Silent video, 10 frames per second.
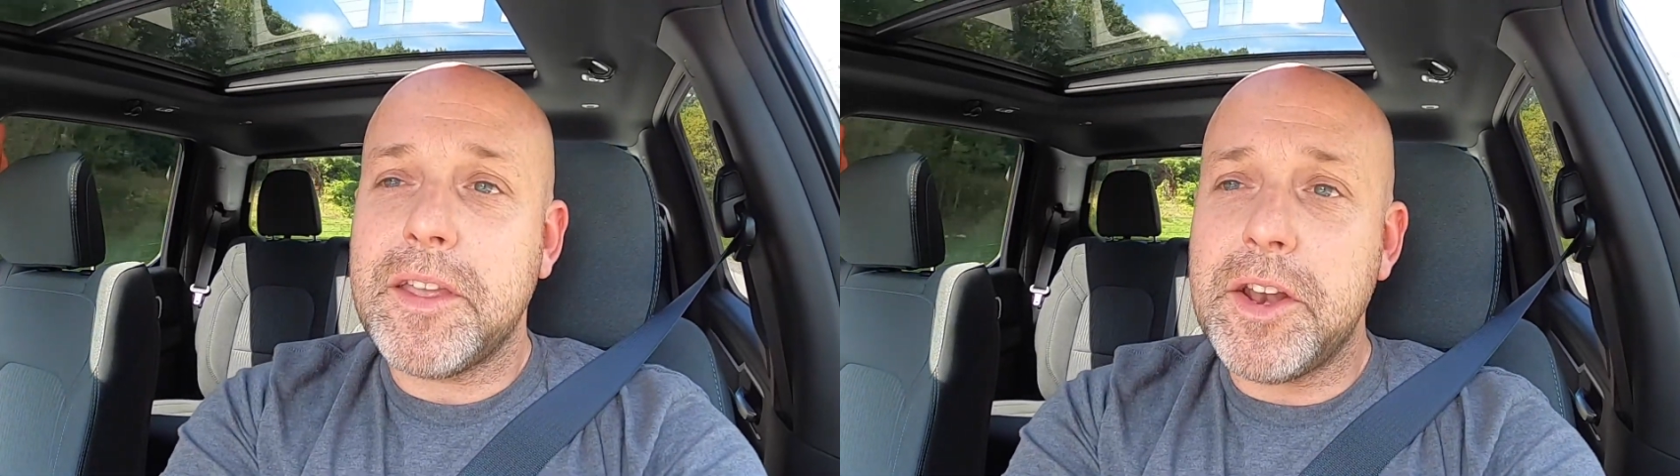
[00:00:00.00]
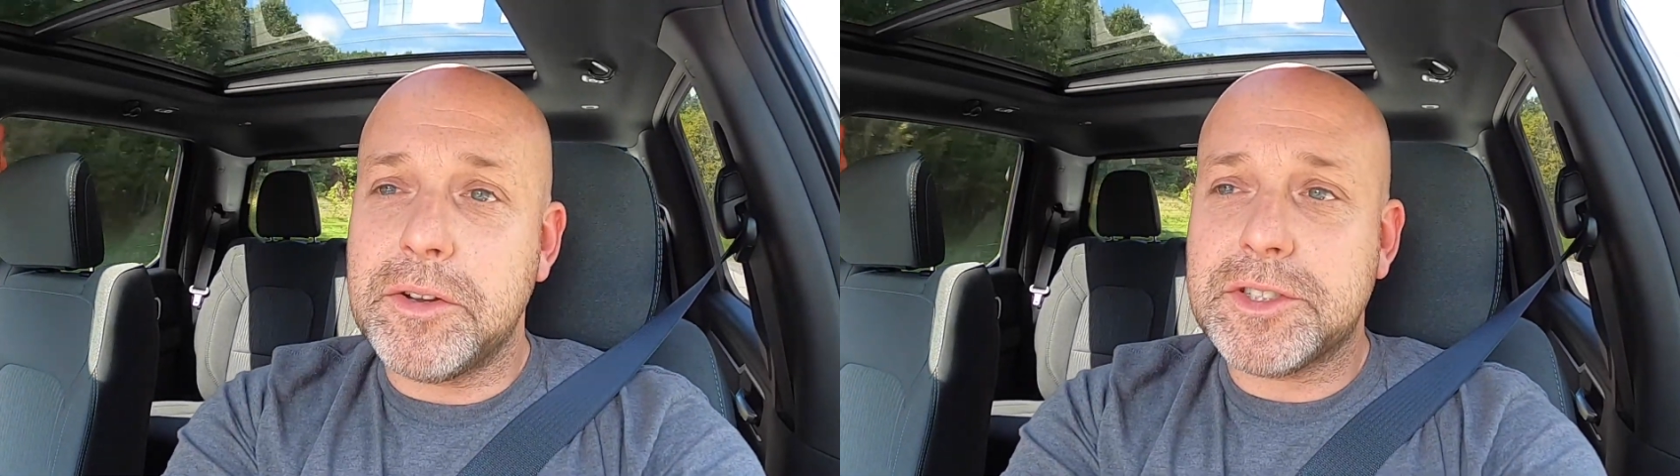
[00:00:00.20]

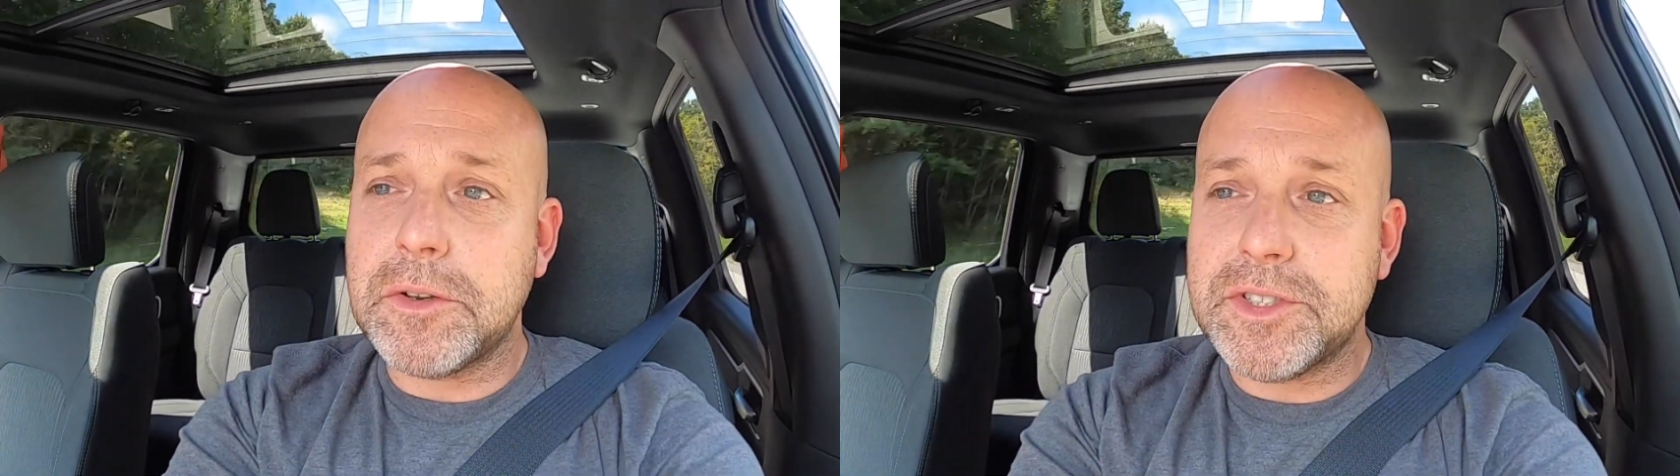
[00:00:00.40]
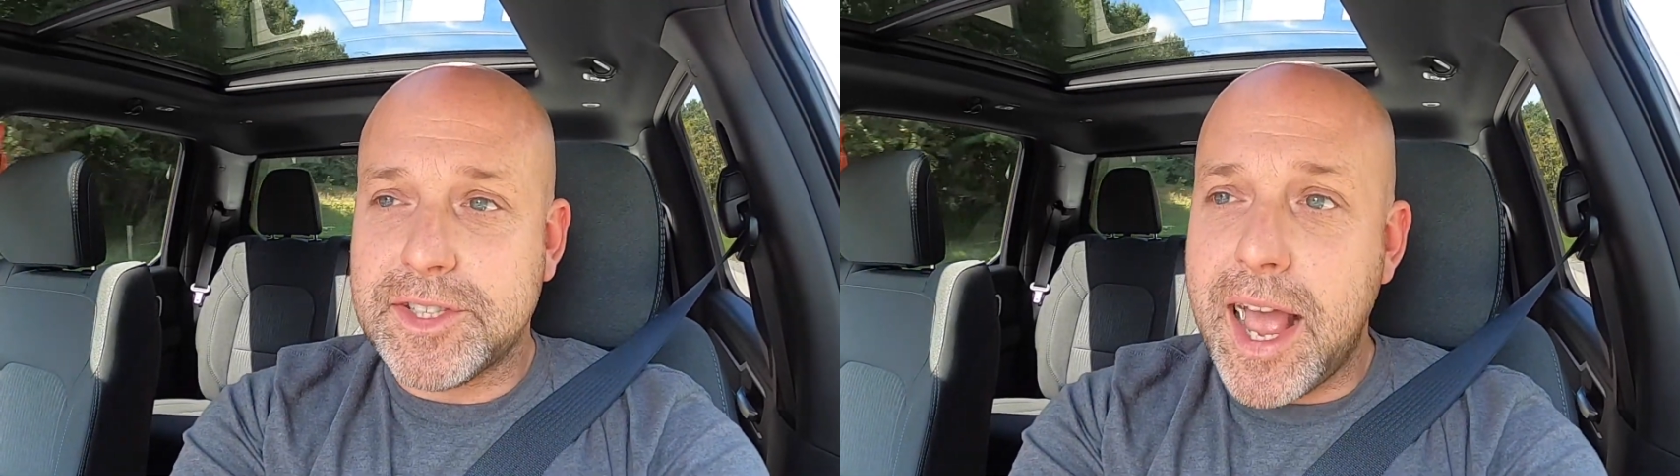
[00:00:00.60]
you know,
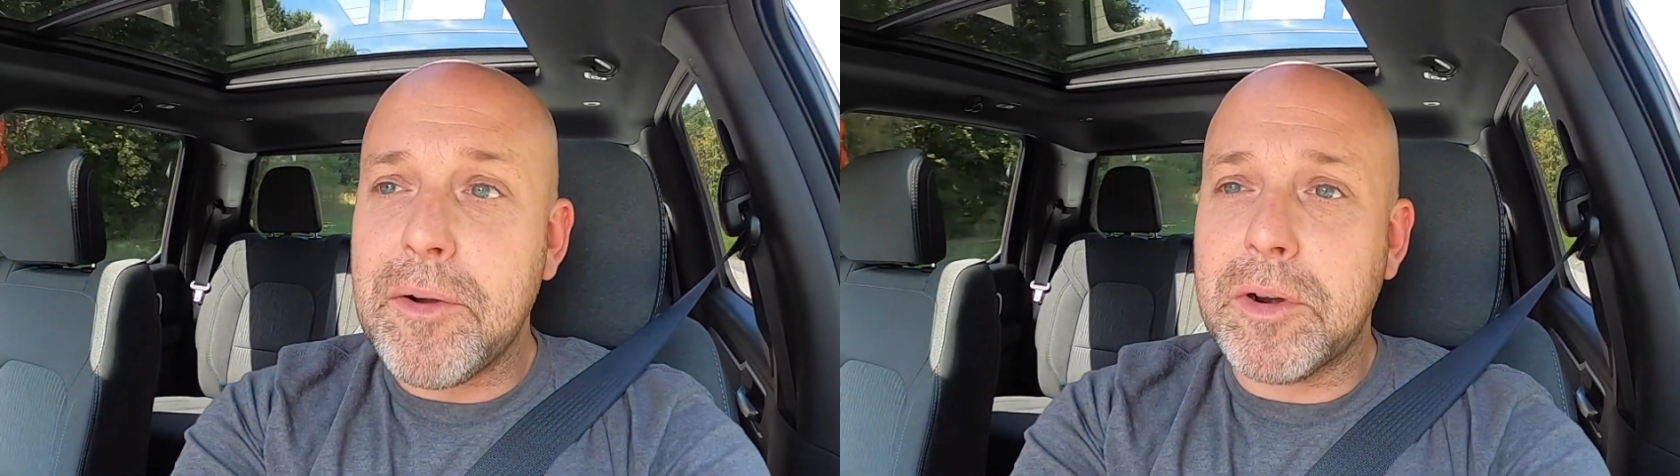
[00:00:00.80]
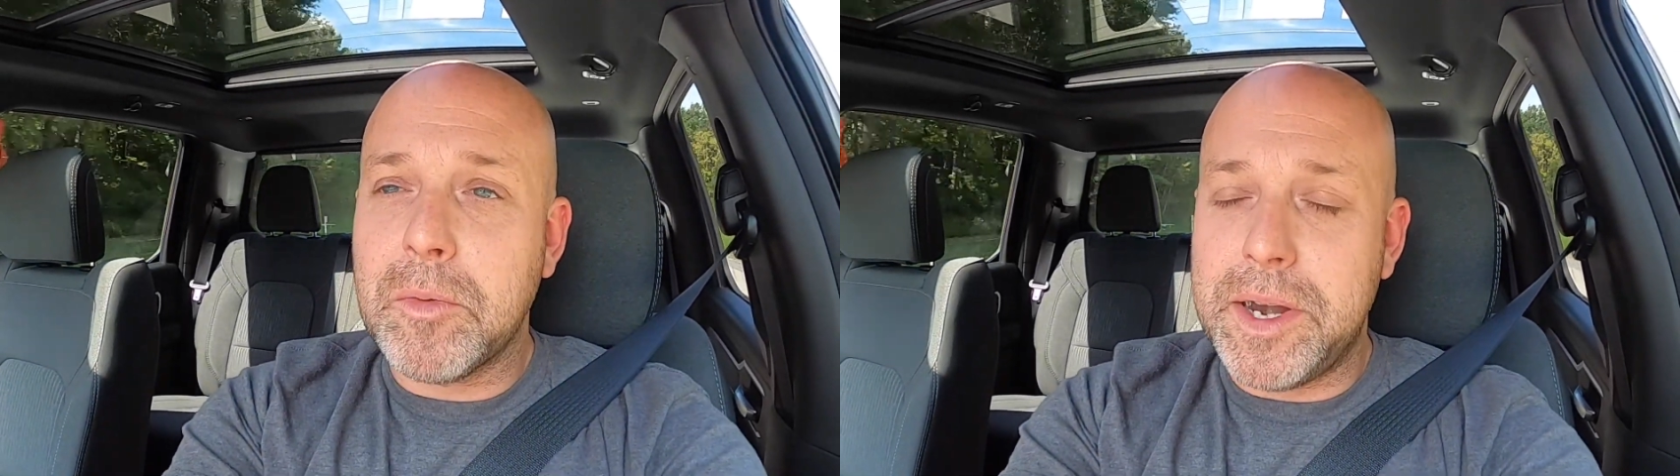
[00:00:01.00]
so
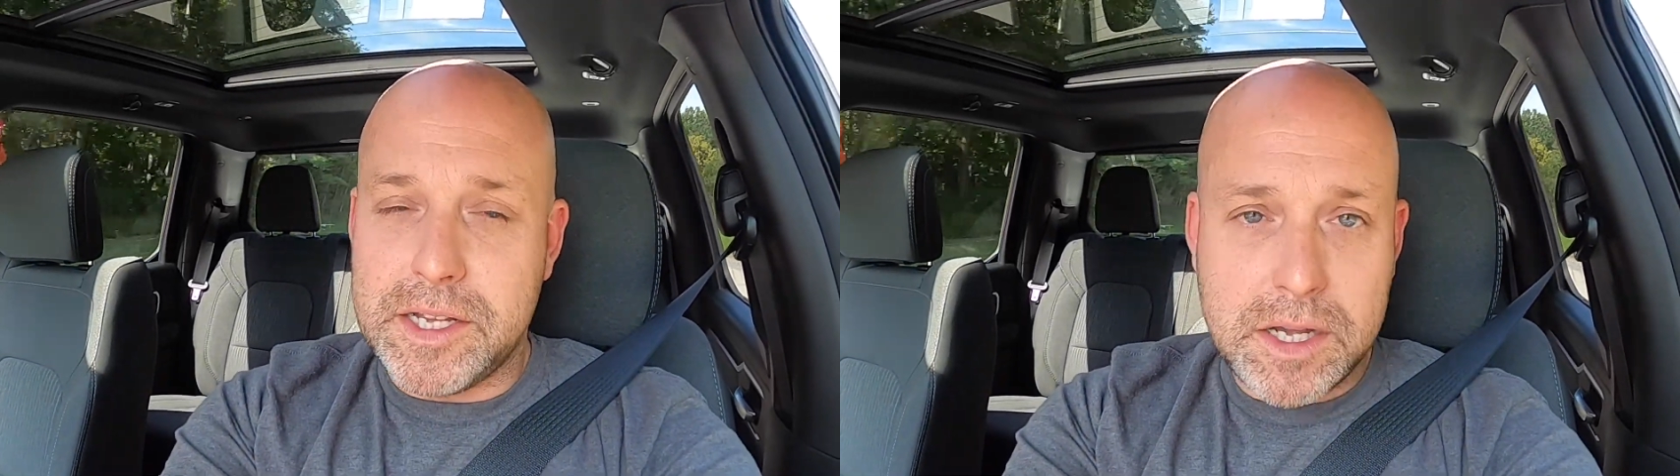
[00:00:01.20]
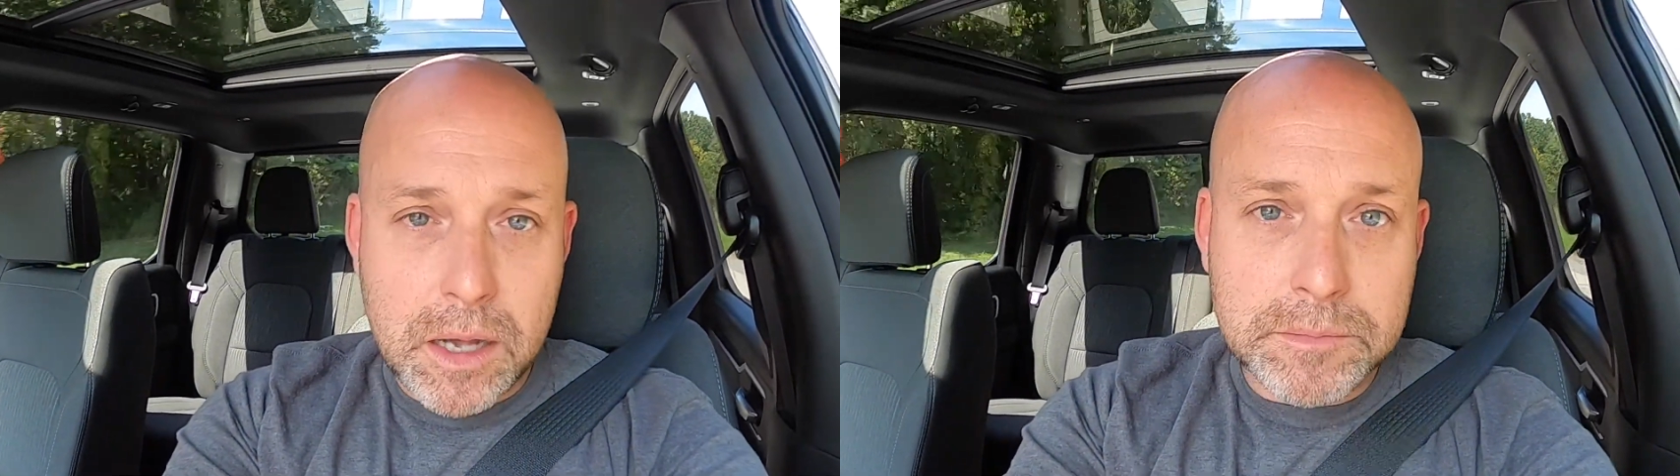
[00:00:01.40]
sour when
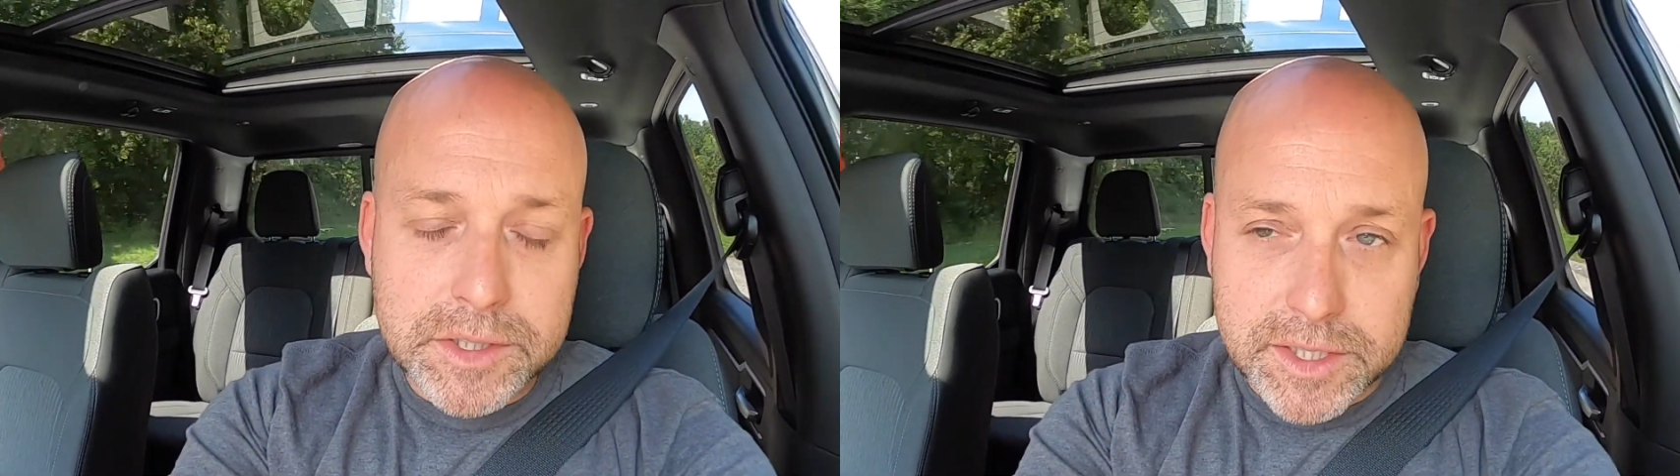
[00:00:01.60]
it comes